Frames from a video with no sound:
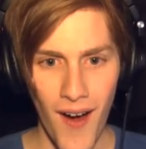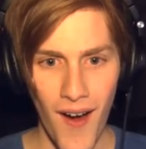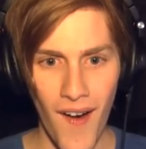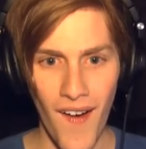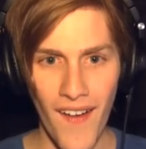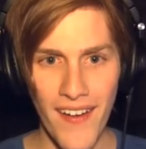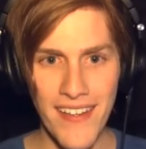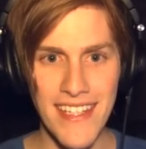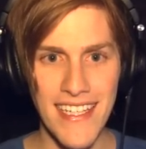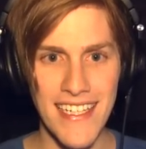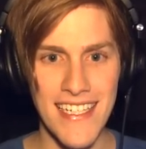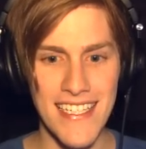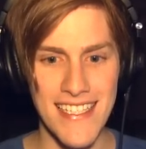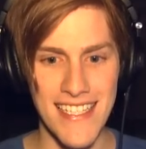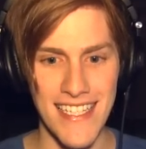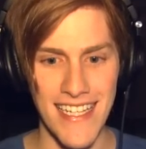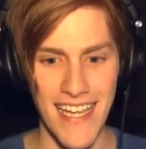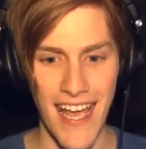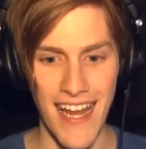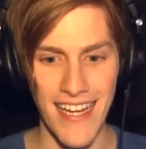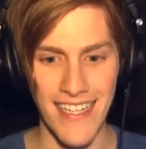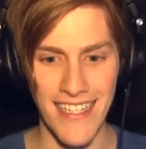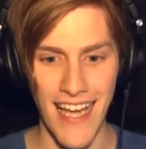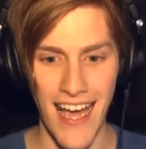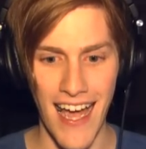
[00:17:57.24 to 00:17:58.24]
Oh, I think it's
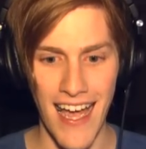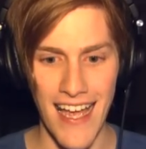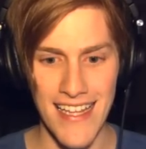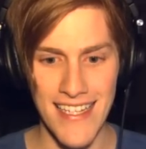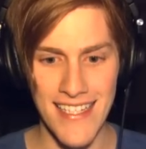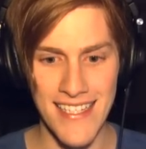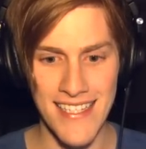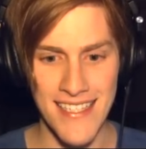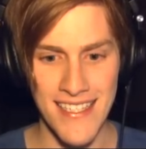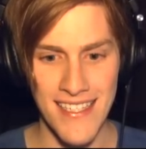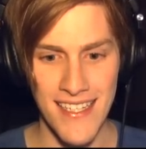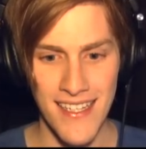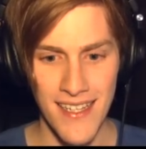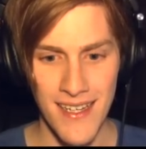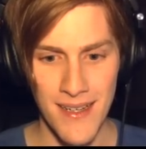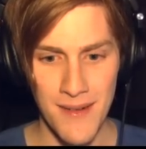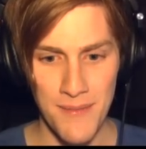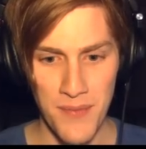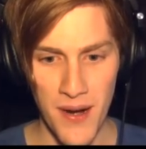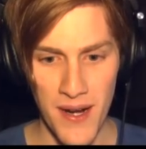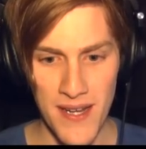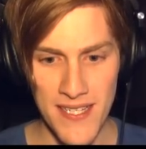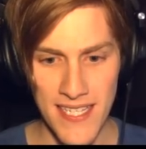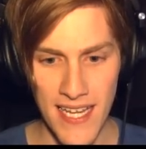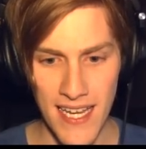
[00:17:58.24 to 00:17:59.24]
the end, guys.
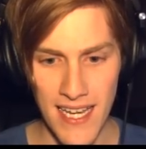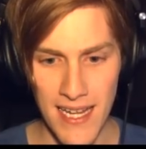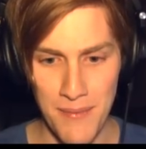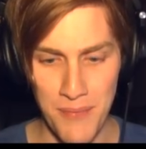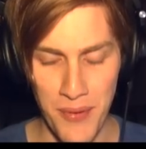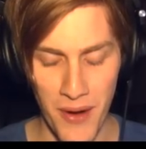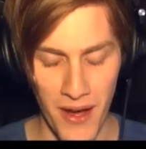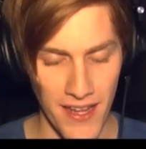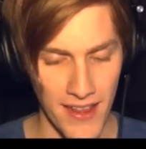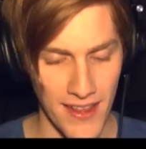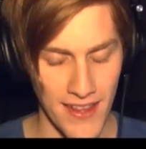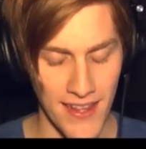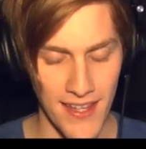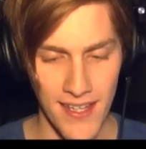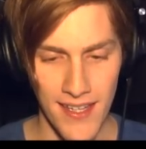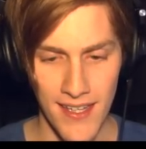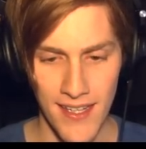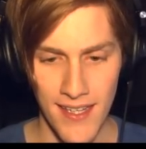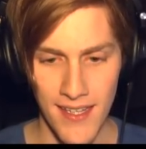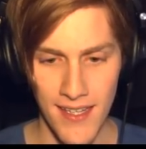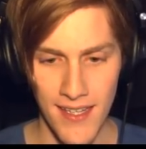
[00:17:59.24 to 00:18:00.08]
Press any button.